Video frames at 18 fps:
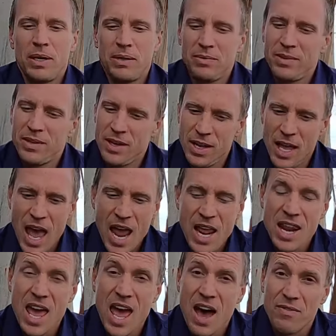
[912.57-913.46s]
But
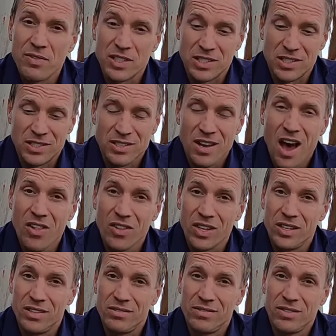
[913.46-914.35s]
eight and a half is
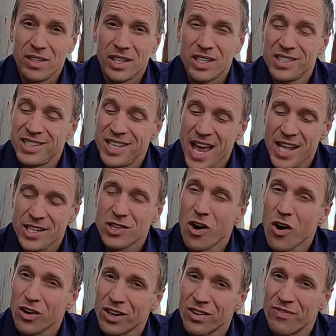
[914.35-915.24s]
solid, because
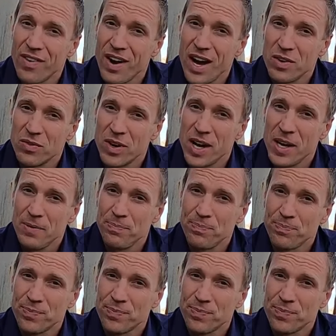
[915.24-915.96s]
ten's hard to find, right?